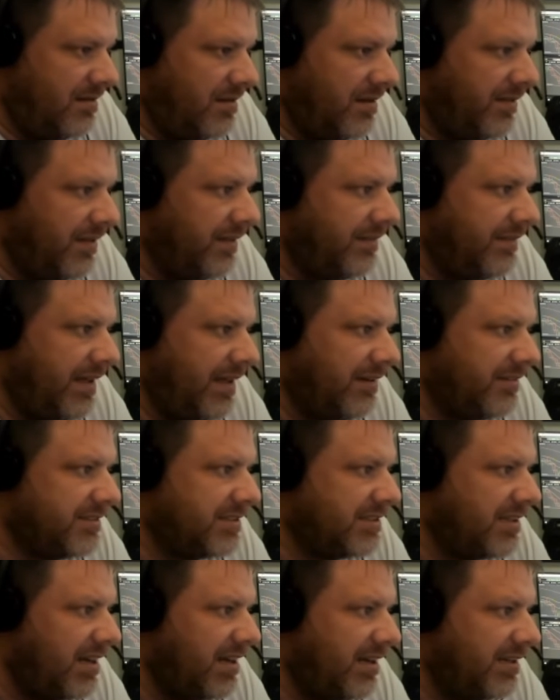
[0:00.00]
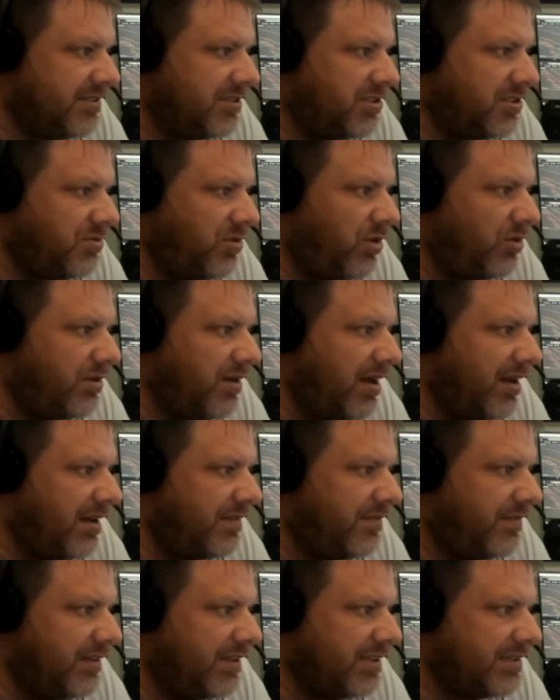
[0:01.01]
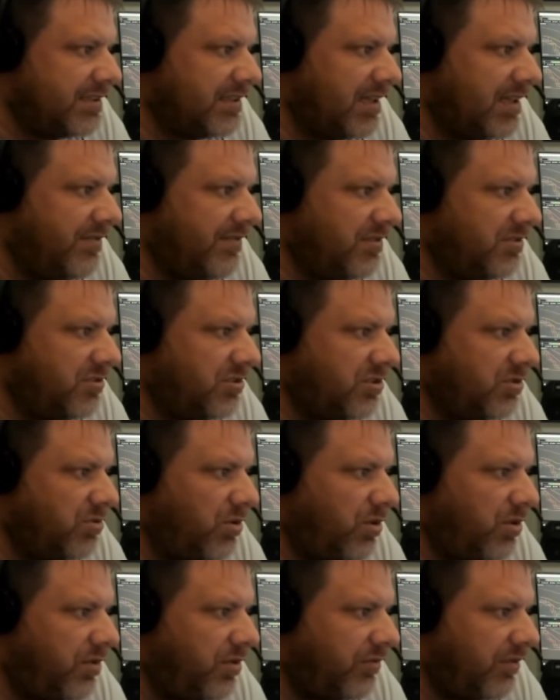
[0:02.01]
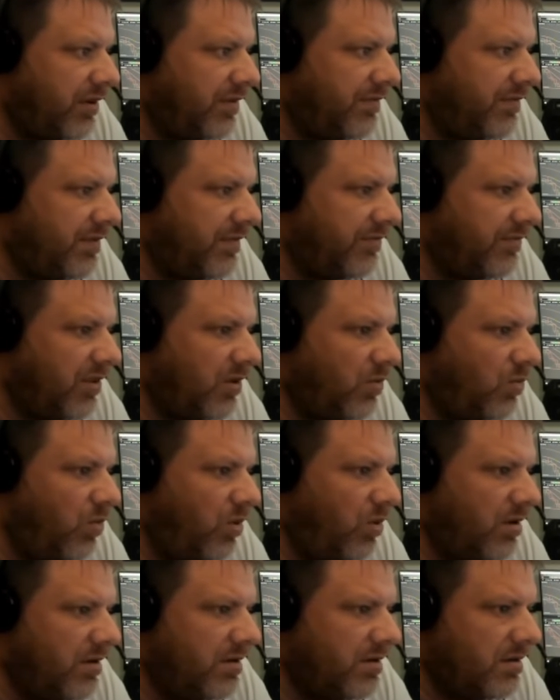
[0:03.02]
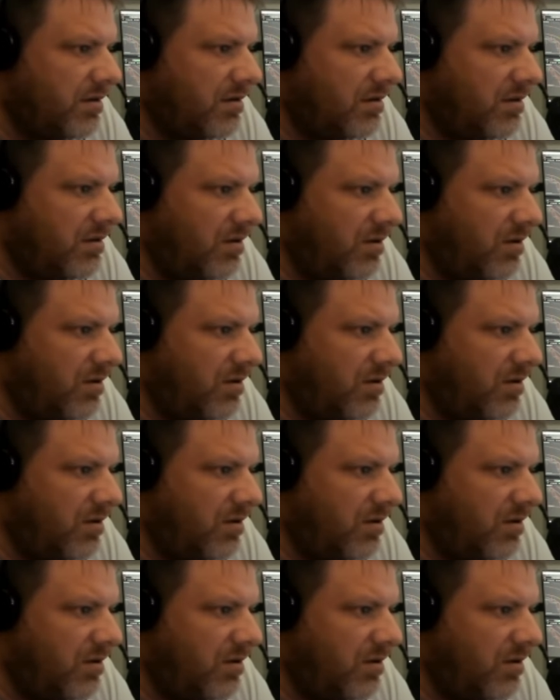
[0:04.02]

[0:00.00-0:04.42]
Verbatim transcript: and then downside 209.57, 203.51.